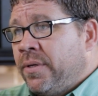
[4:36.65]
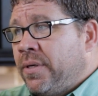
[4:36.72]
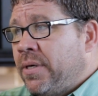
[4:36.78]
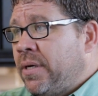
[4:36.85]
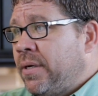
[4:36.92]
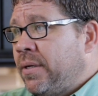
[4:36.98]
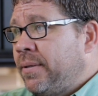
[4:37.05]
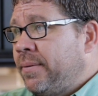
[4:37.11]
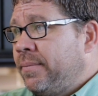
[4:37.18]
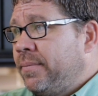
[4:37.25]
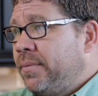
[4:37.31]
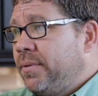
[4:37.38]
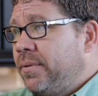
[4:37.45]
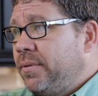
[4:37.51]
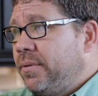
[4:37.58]

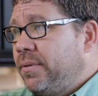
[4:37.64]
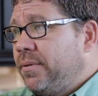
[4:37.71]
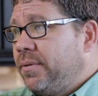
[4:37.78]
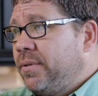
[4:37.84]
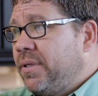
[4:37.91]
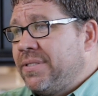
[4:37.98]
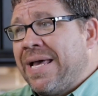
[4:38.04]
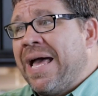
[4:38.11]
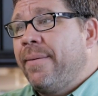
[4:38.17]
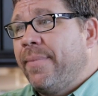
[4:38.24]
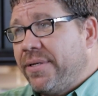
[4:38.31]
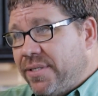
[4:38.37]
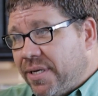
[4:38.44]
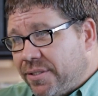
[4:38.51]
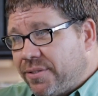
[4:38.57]
The time
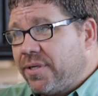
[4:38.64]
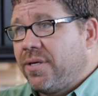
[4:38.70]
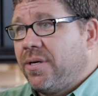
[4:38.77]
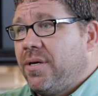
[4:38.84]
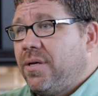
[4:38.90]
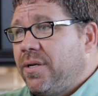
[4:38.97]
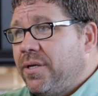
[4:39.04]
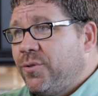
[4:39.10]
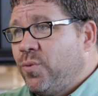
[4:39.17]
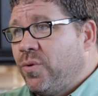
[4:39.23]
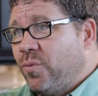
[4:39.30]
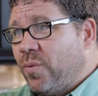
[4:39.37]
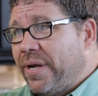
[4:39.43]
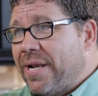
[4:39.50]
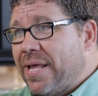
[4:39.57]
it takes to cut has
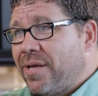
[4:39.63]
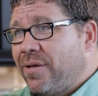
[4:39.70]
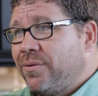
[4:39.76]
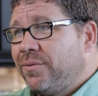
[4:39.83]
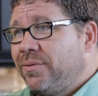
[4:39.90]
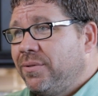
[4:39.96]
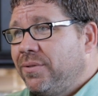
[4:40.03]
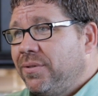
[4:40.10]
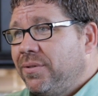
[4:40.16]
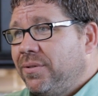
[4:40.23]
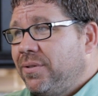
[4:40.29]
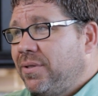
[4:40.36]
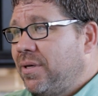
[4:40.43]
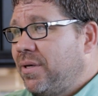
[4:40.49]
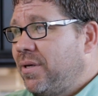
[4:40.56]
went way down.
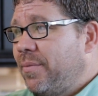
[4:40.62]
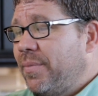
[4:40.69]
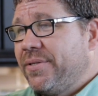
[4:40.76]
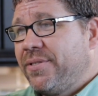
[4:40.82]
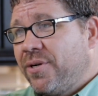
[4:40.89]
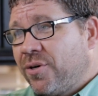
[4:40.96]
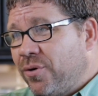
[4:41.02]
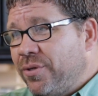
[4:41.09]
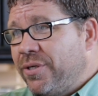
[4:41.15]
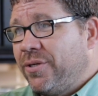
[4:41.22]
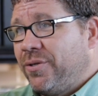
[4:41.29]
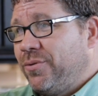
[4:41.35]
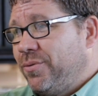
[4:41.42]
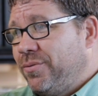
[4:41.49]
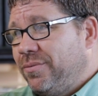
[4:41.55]
Our material
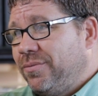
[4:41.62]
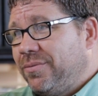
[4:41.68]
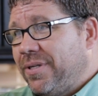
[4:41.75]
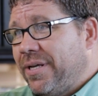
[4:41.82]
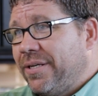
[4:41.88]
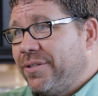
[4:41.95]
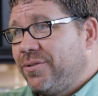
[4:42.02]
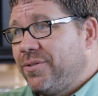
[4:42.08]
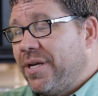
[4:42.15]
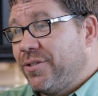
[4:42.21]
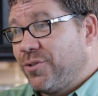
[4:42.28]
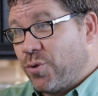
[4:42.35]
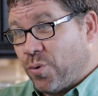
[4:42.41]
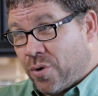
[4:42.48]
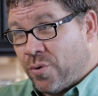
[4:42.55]
yield
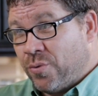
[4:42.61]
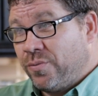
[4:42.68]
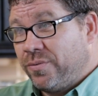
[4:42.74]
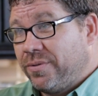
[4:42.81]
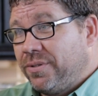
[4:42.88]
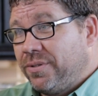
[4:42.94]
has grown.